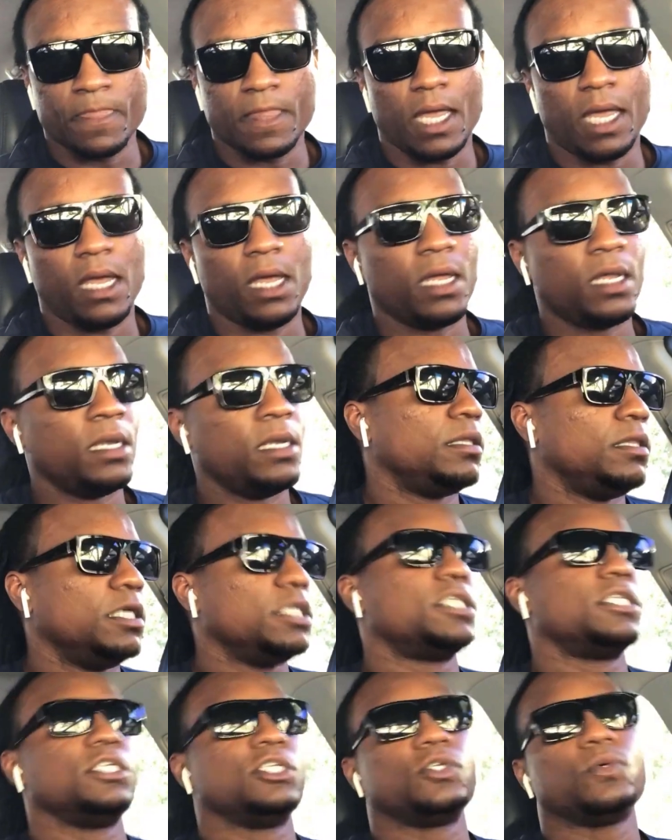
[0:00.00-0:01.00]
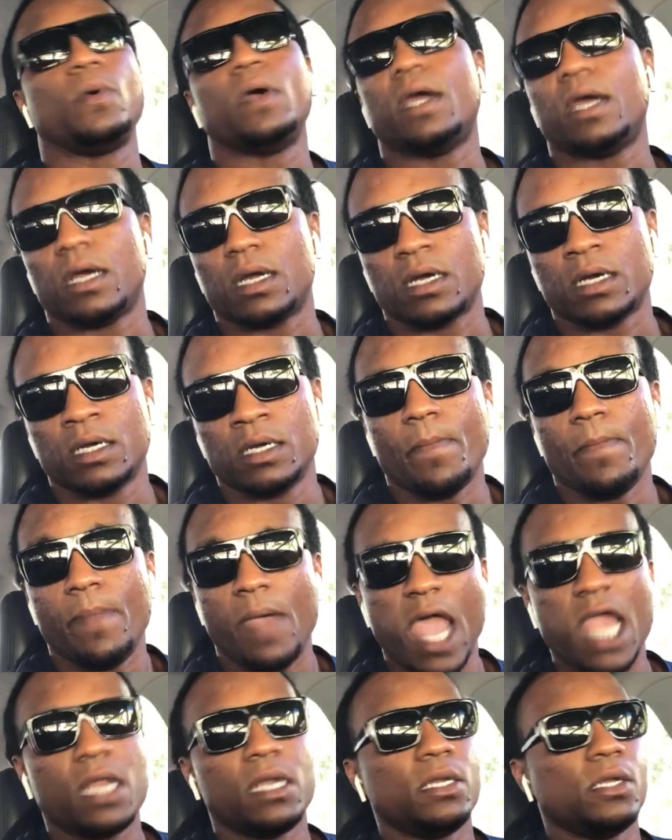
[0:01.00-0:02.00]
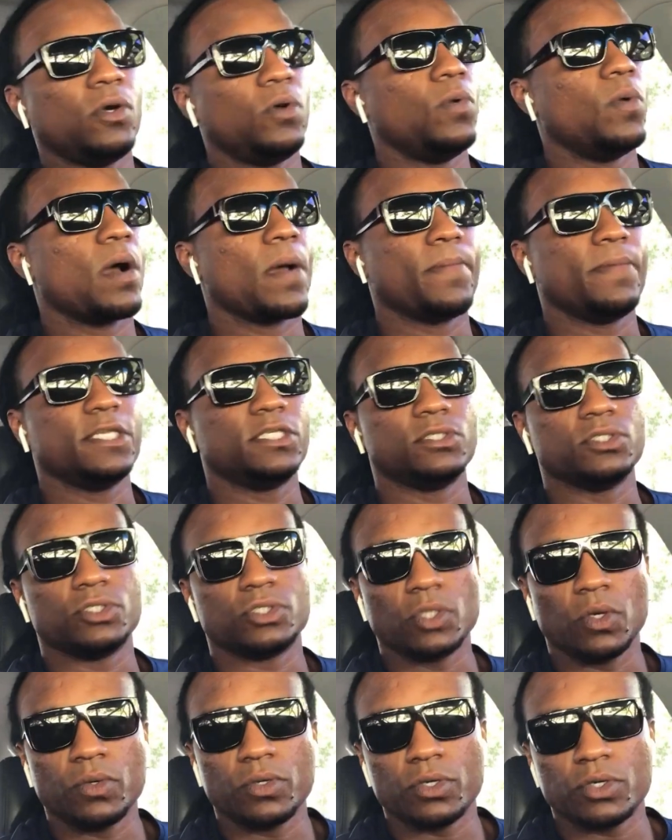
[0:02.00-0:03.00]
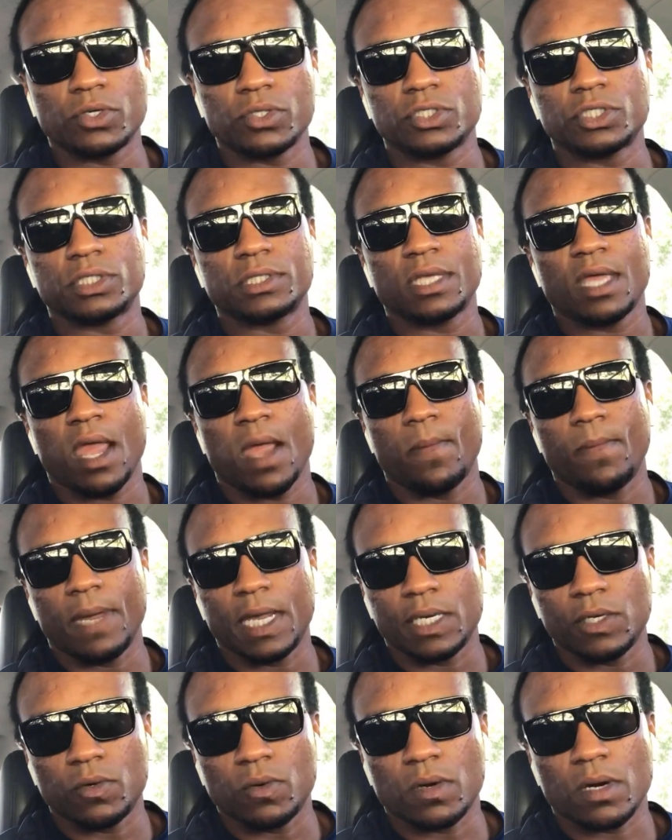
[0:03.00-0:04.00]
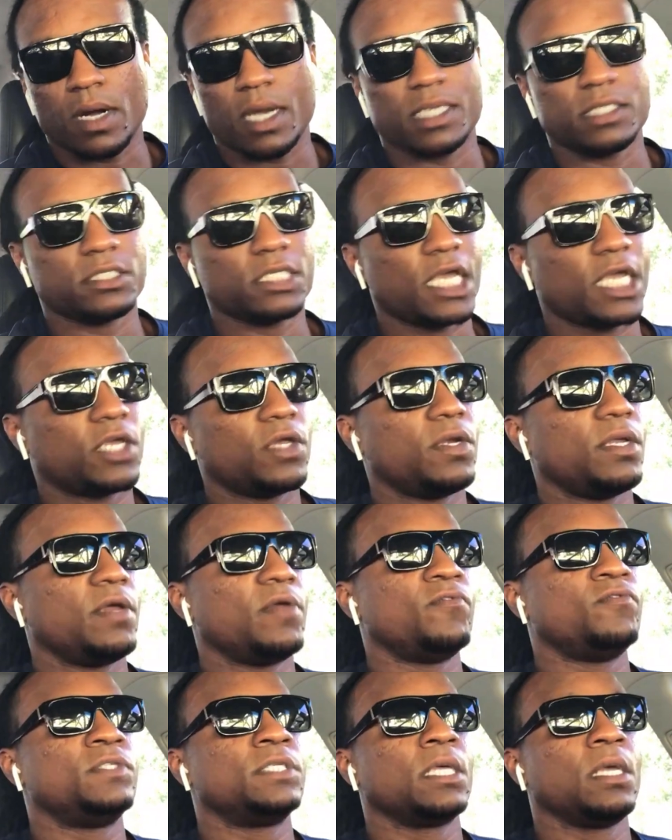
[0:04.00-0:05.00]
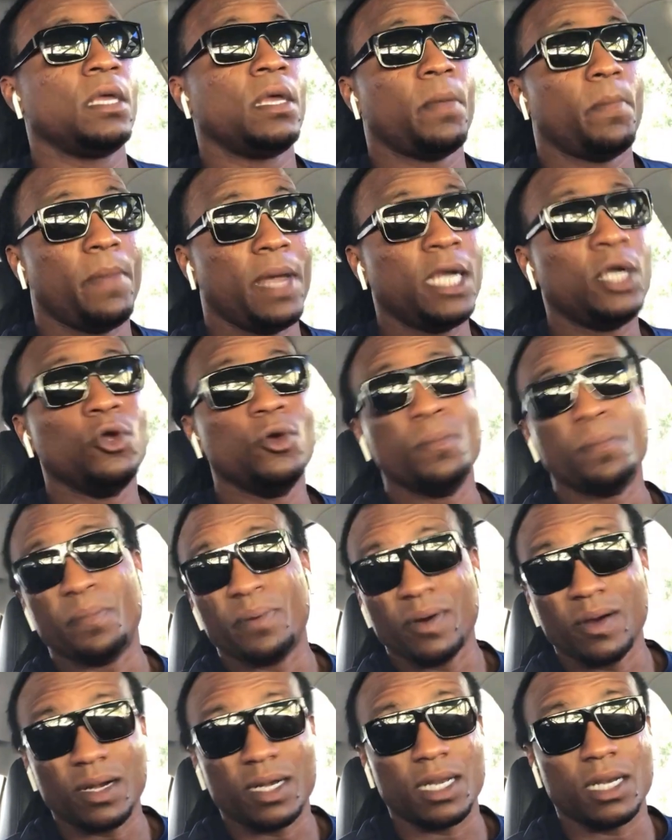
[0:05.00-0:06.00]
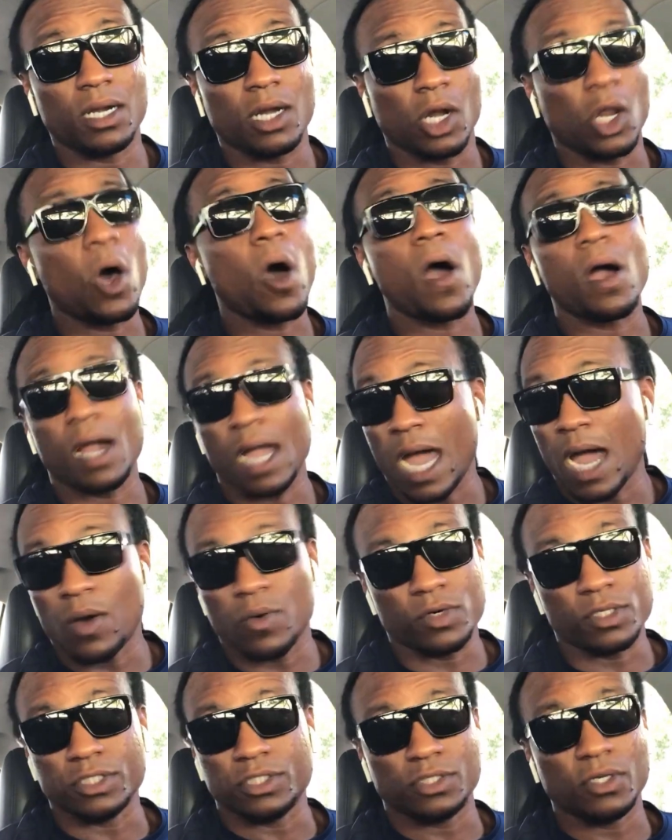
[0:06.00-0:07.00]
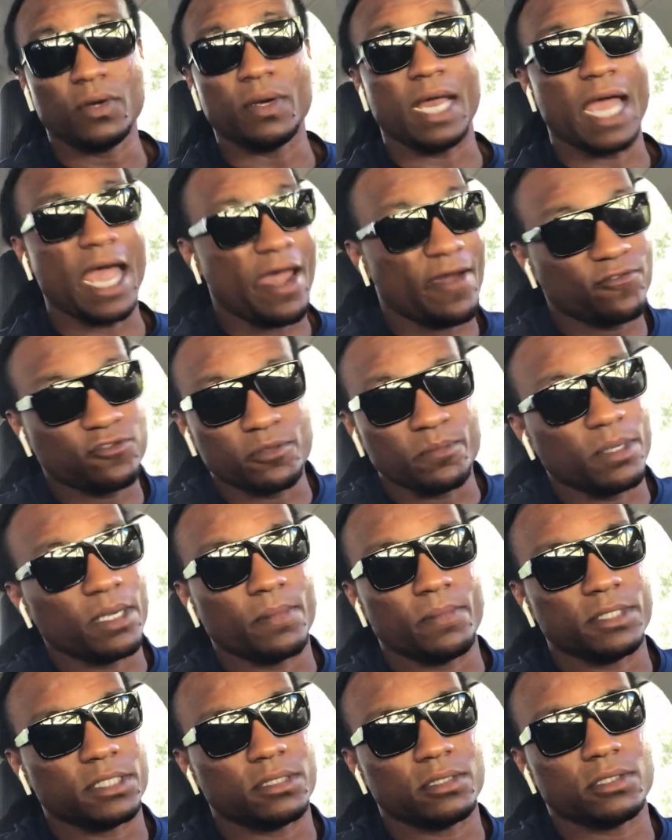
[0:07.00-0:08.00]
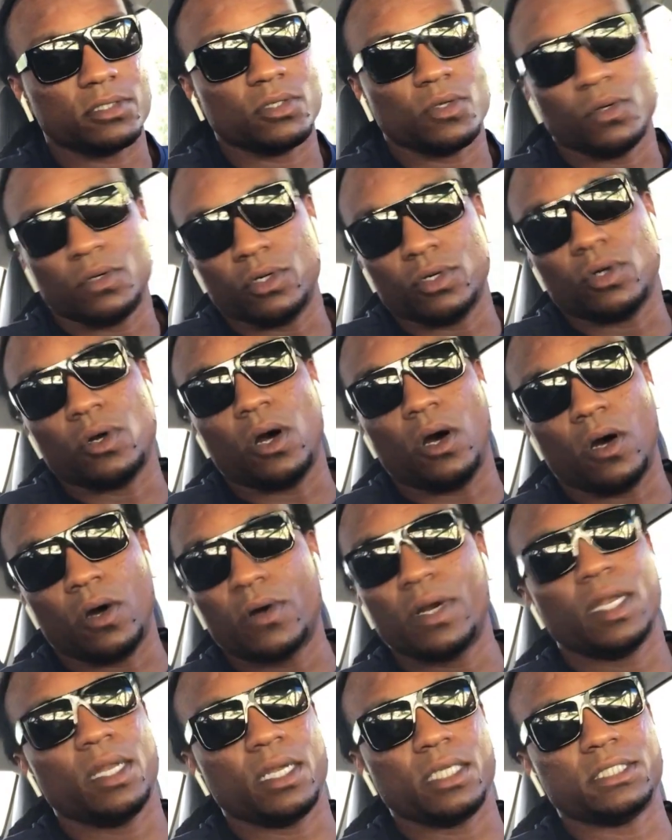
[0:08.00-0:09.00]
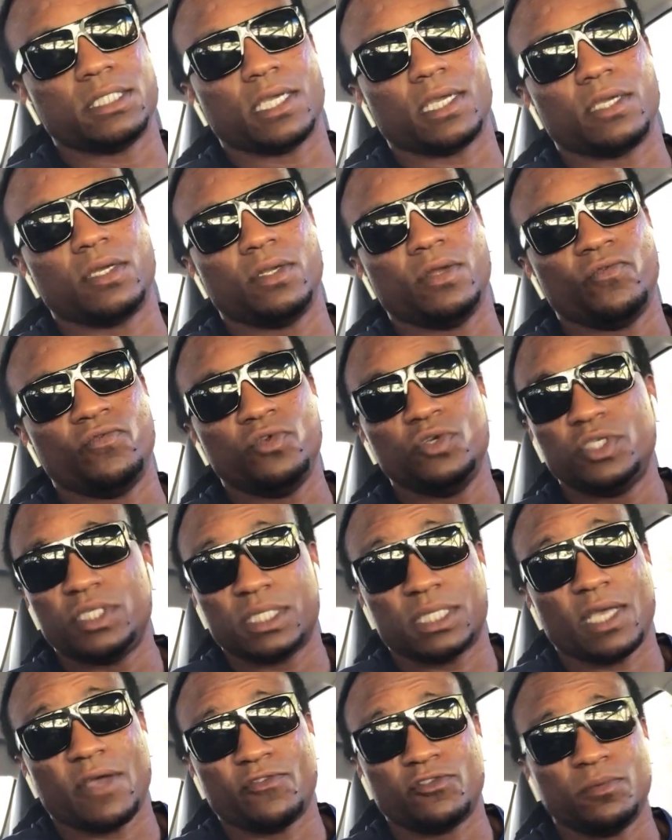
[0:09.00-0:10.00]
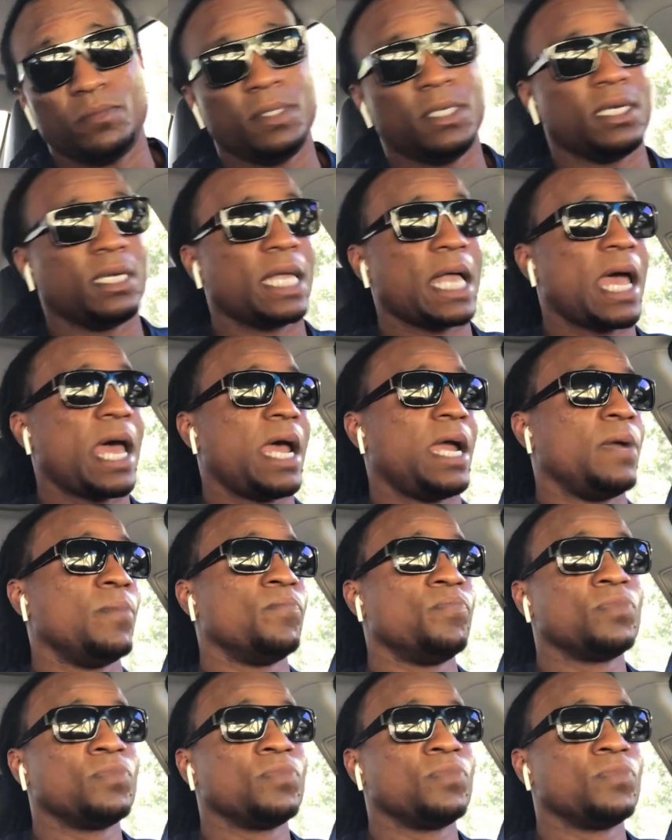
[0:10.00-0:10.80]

And this is where men who are business owners, men who are executives, men who put in long hours. You don't have to be a business owner or an executive. You just have to be a guy